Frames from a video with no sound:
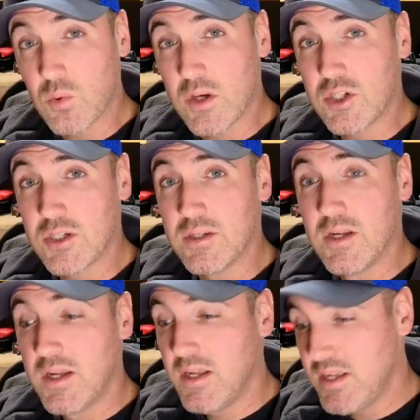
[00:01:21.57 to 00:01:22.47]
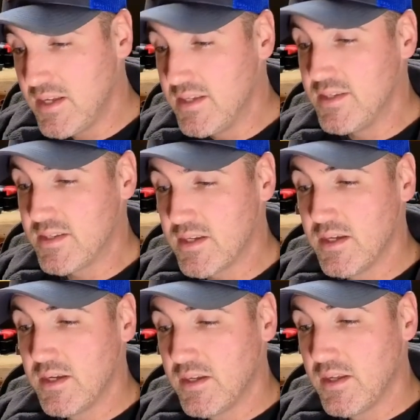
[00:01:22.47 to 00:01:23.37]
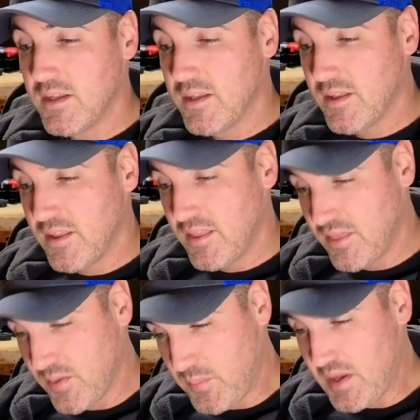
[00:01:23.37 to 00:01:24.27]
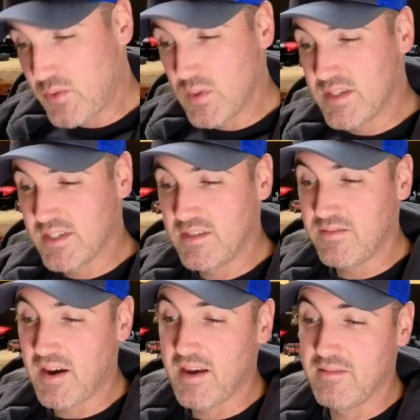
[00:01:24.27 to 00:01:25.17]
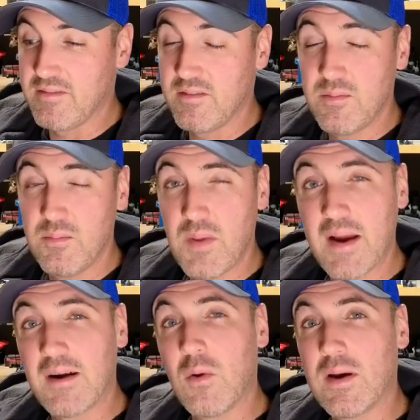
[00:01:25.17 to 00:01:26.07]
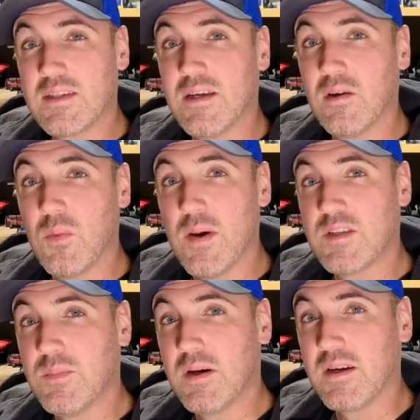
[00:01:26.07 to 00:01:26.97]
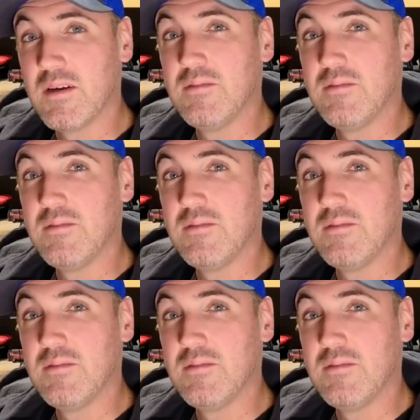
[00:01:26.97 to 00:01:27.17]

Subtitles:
the question: is the P365 Macro XL the best bug